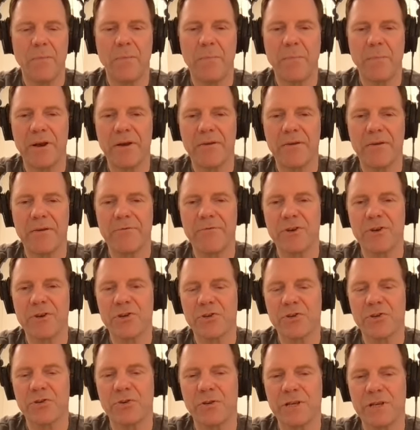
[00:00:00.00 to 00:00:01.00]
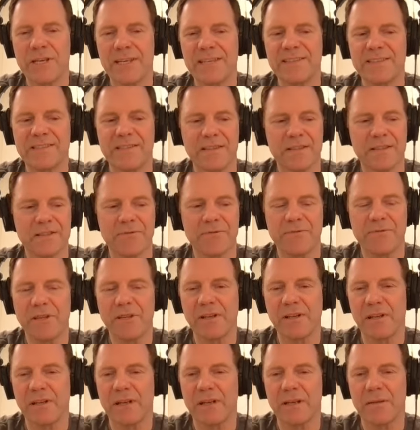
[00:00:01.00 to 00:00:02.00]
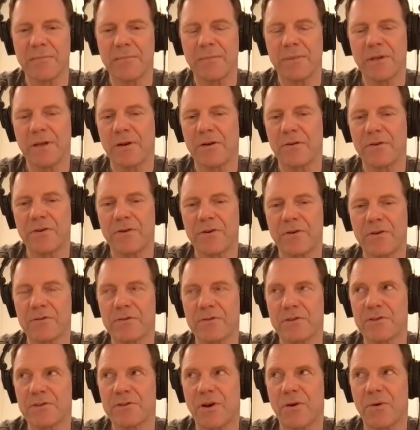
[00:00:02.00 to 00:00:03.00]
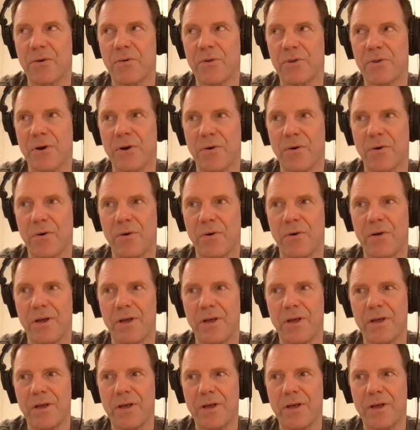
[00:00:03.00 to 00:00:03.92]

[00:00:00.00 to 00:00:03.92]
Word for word: beneficial is this feeling you know you can start with a whole